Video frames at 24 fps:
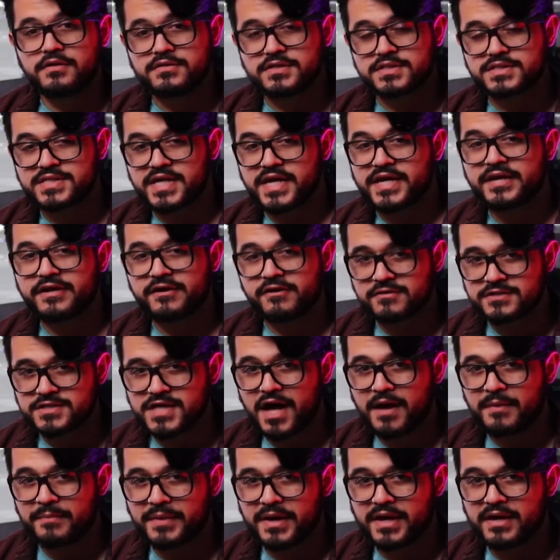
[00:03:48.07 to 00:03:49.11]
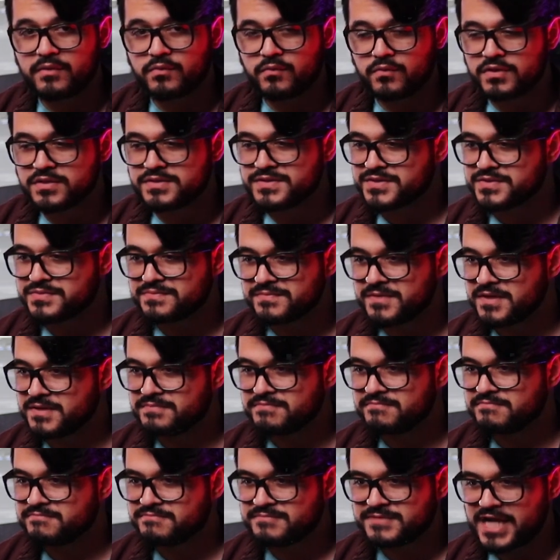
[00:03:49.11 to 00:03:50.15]
Deciding your top eight was a
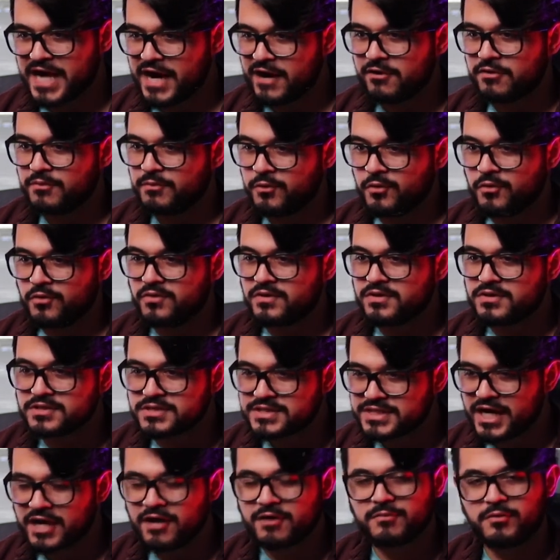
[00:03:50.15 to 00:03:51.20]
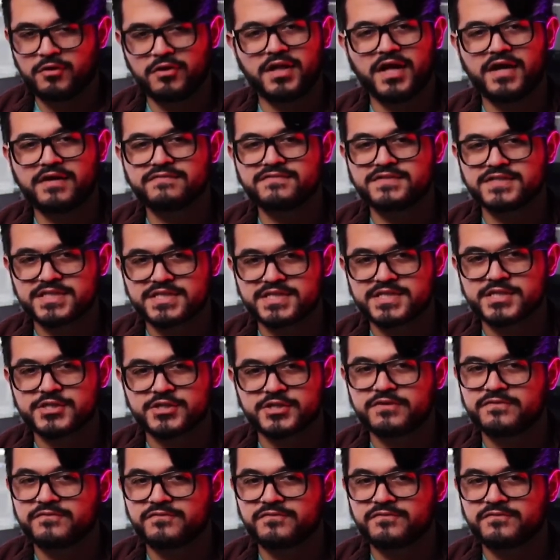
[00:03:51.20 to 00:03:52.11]
terrible, terrible life decision